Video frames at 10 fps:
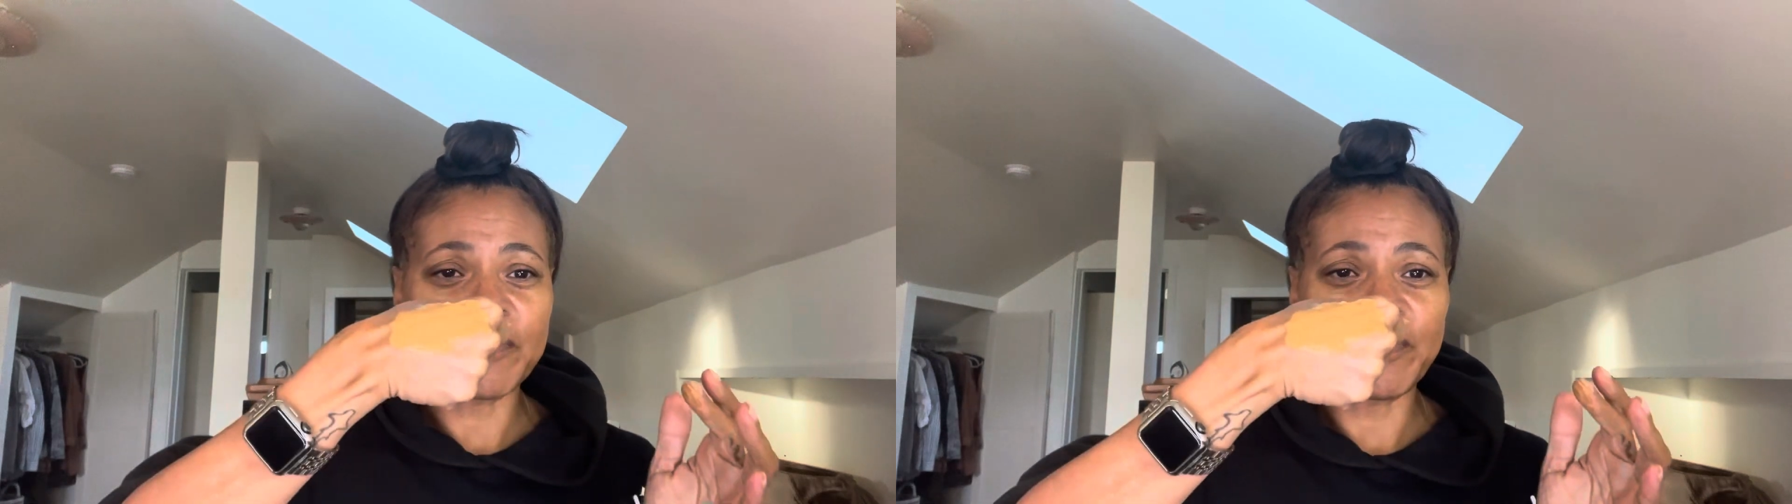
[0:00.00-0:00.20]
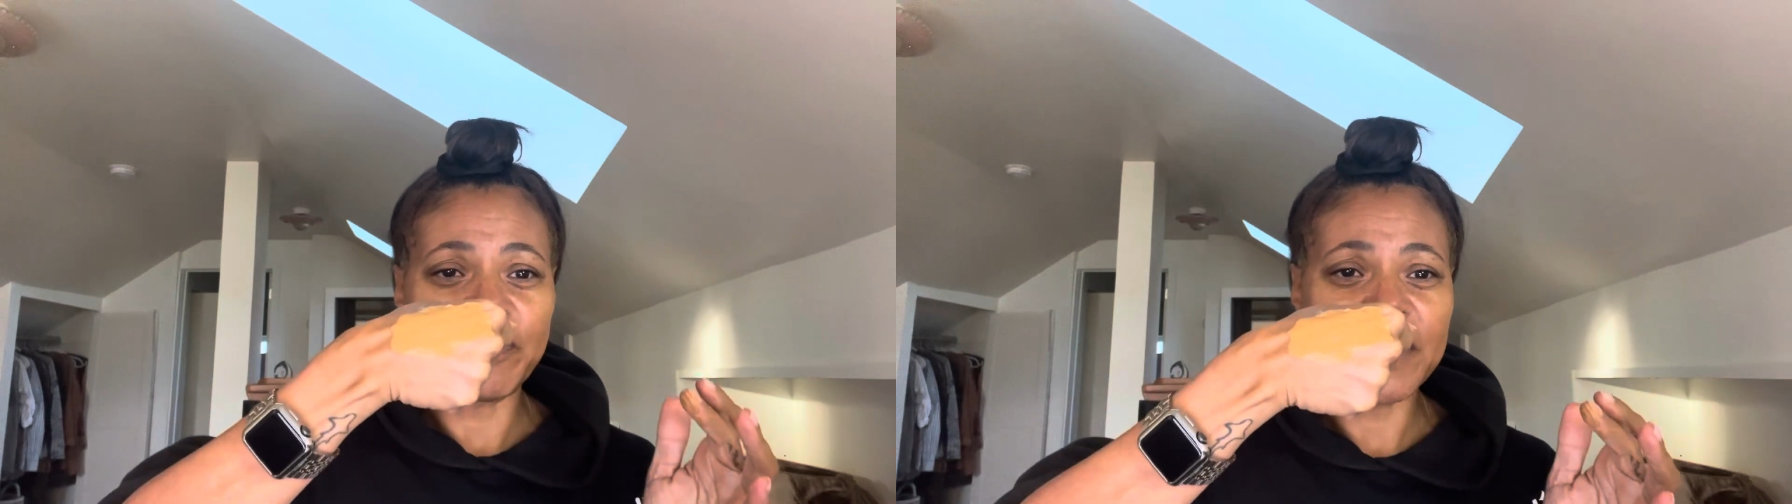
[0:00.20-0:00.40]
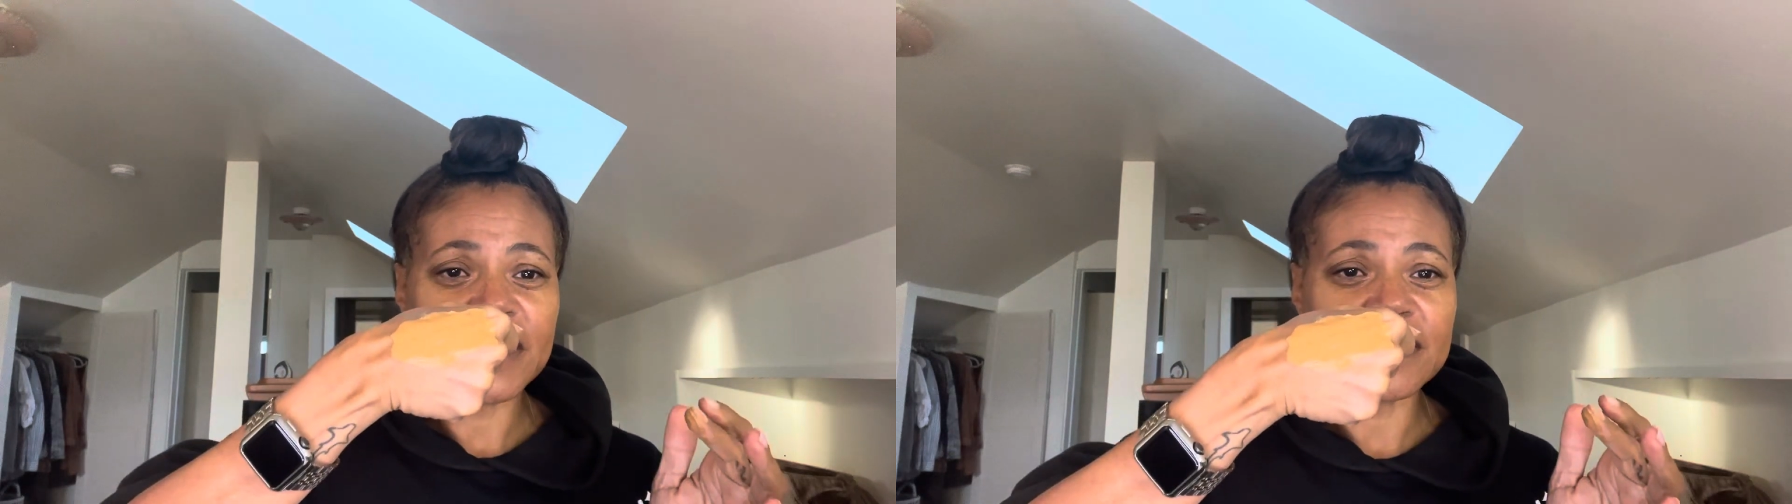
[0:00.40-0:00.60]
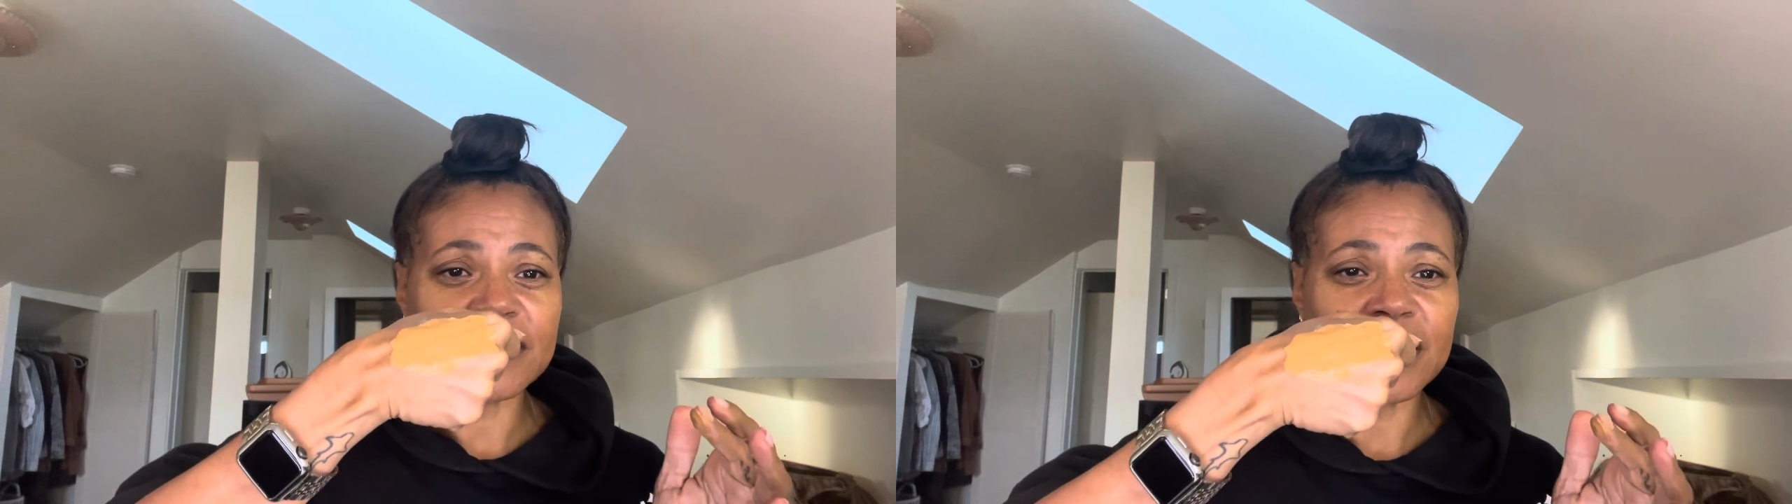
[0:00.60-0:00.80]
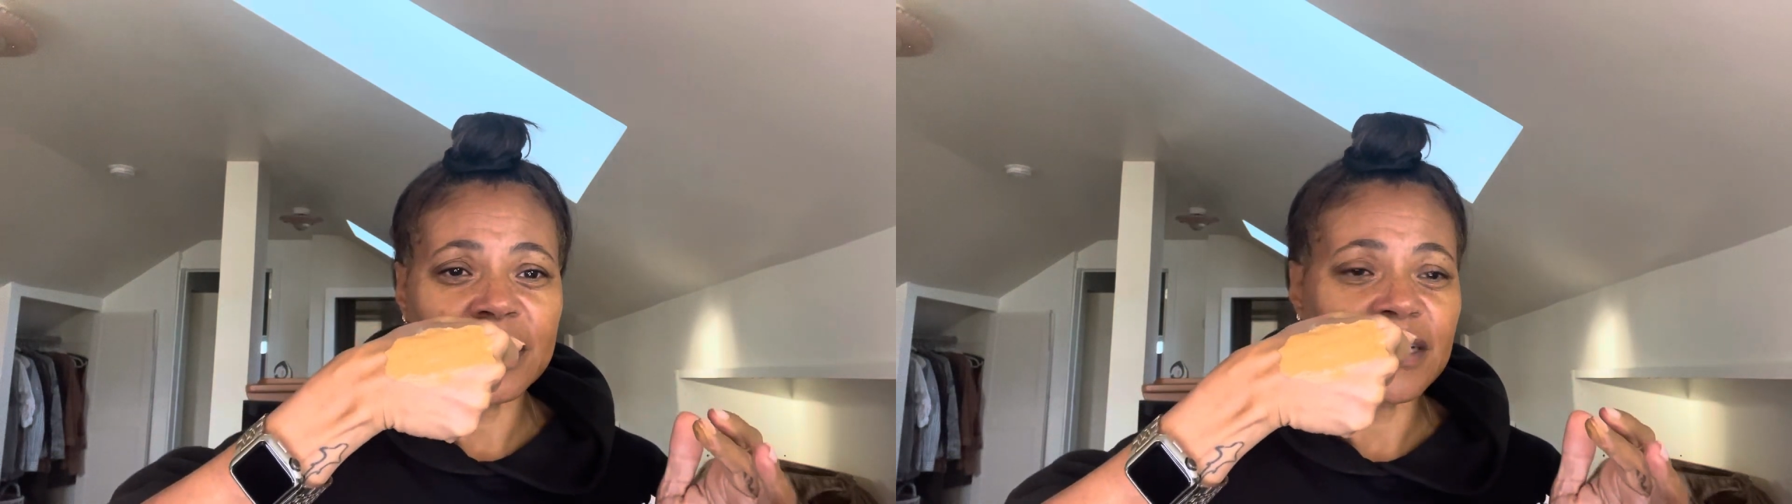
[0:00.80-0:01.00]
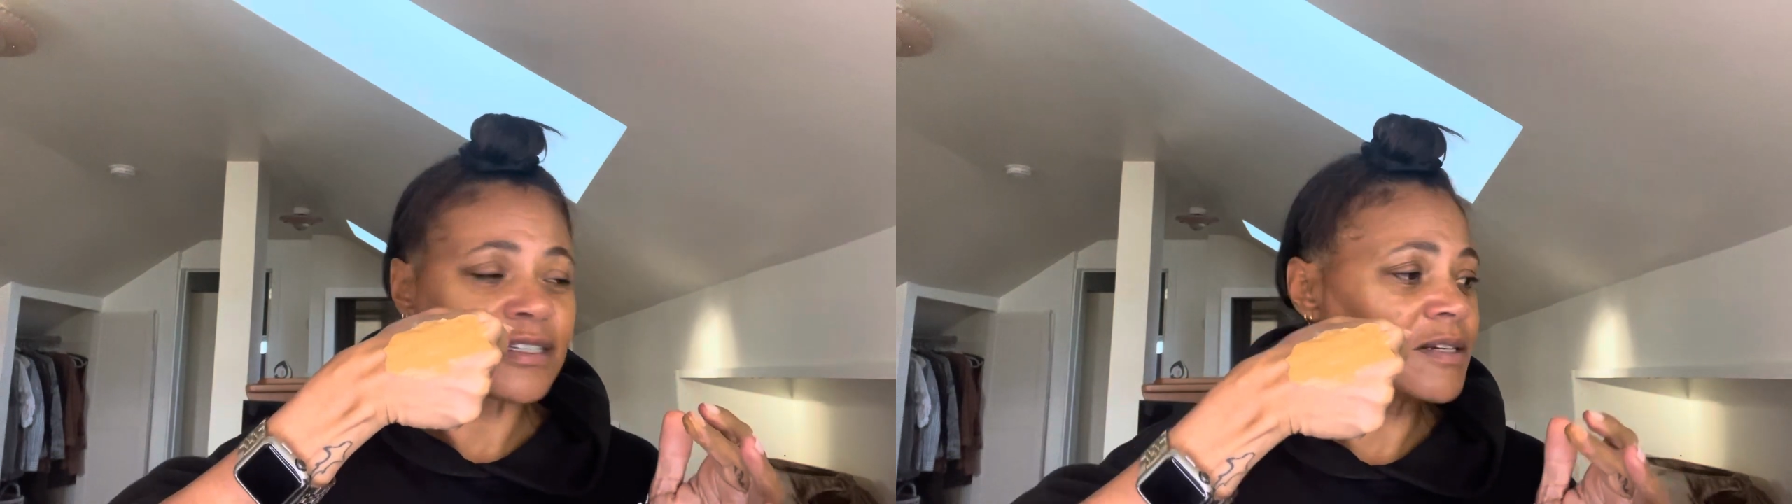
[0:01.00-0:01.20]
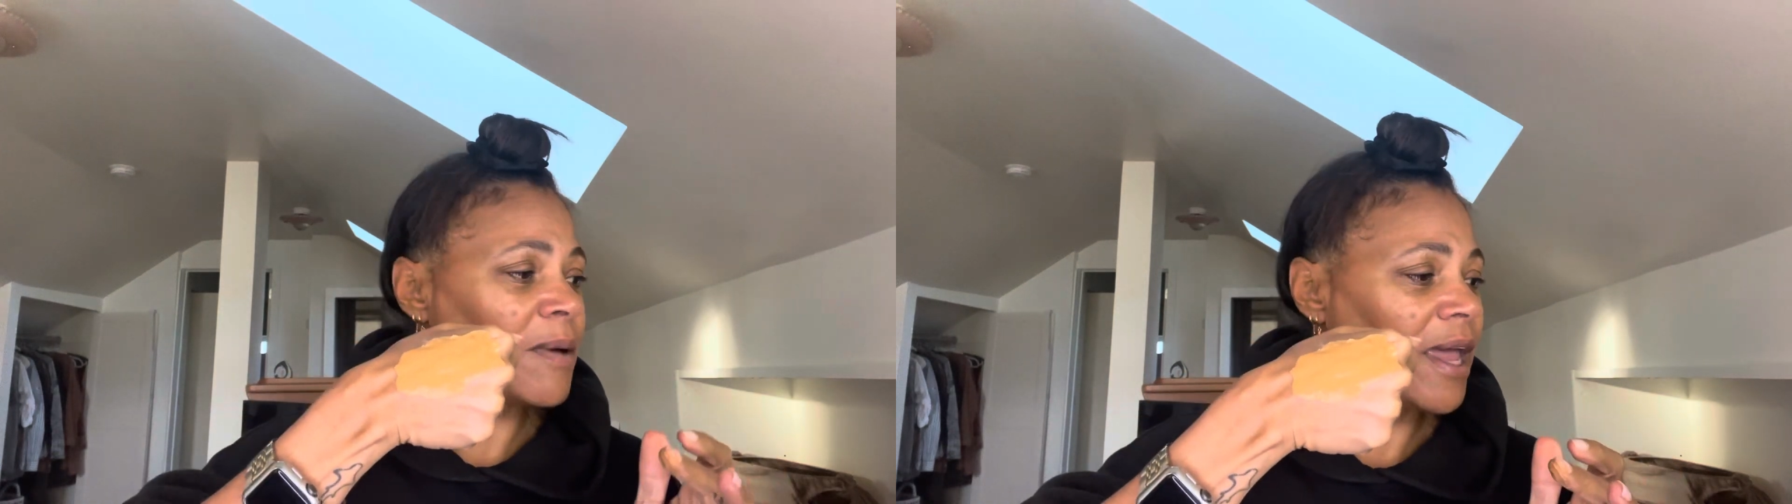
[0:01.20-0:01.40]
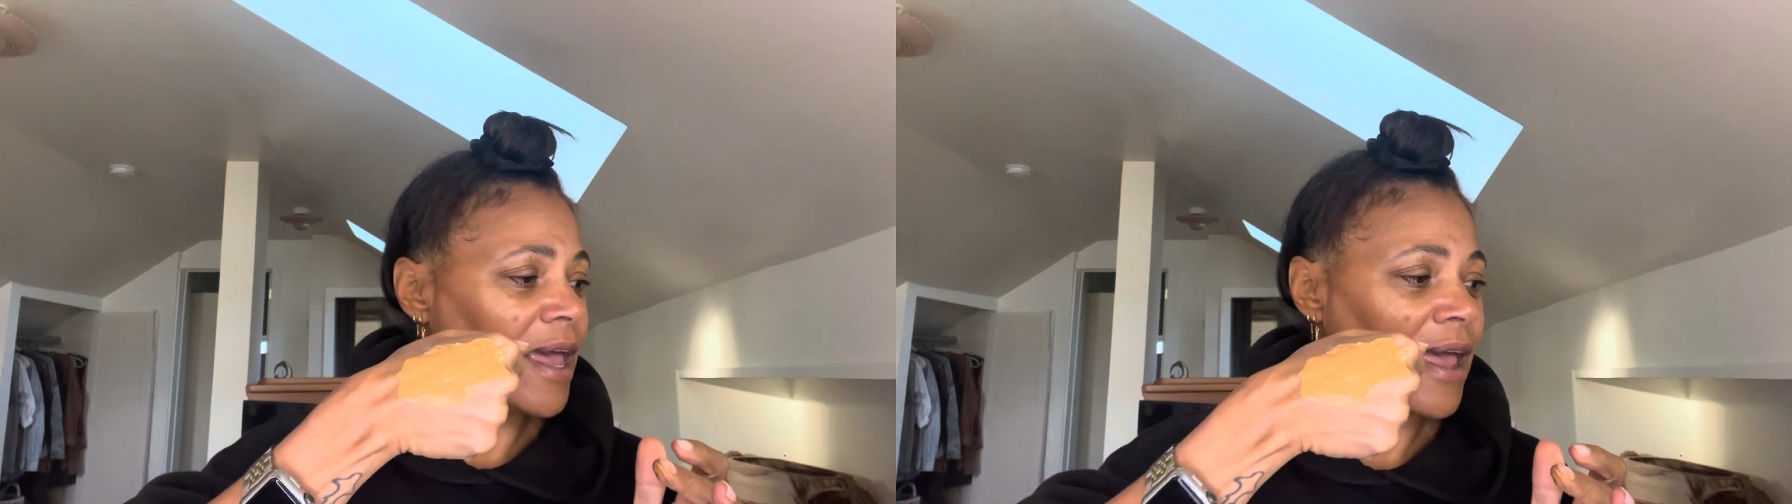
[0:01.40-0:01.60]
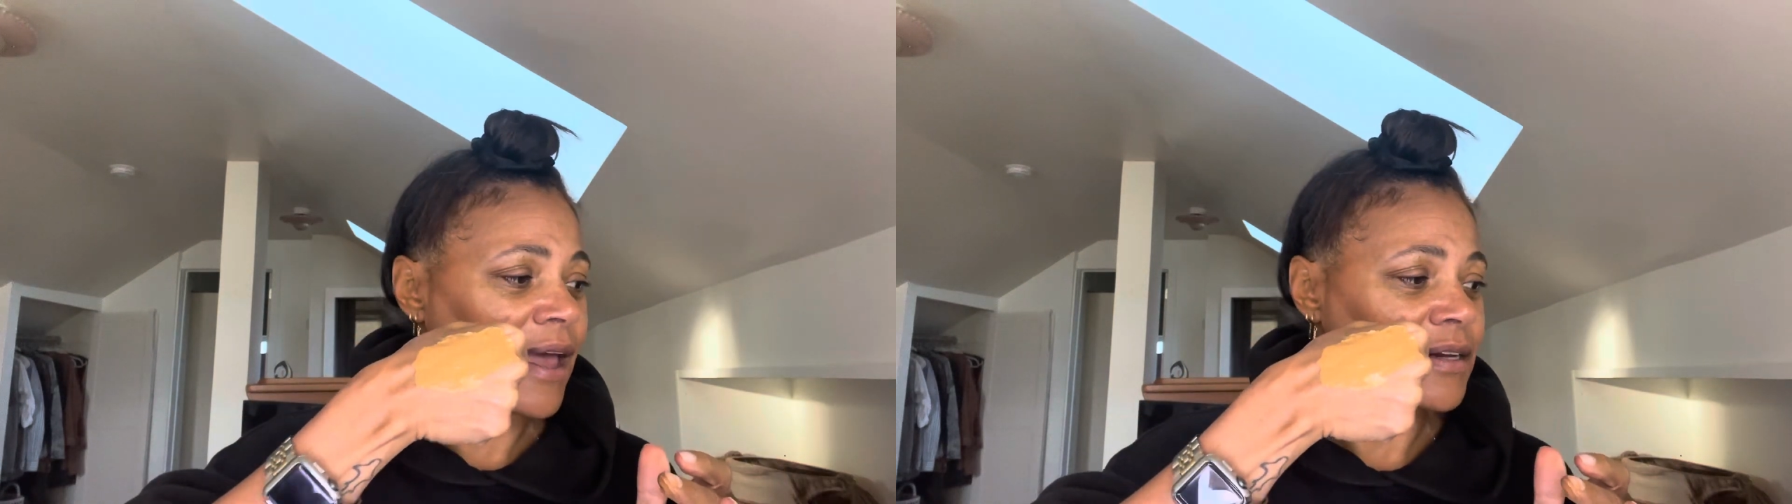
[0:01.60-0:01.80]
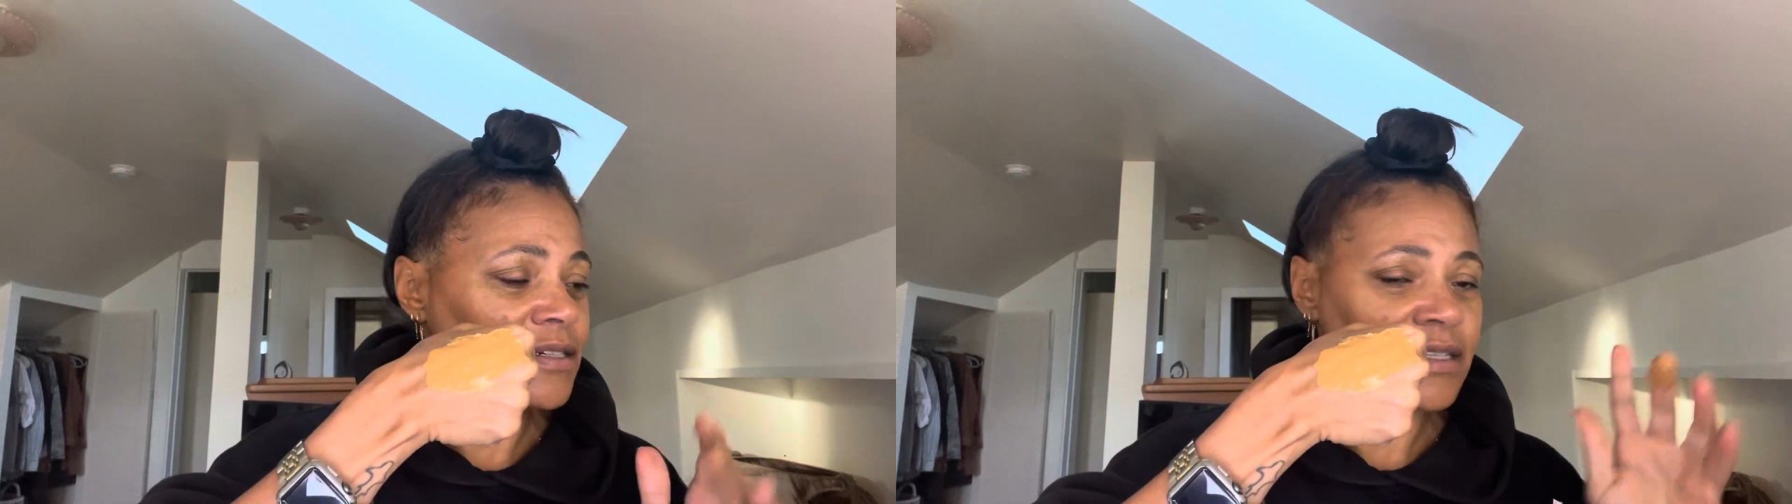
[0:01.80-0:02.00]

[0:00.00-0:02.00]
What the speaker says: mixed it into my hand,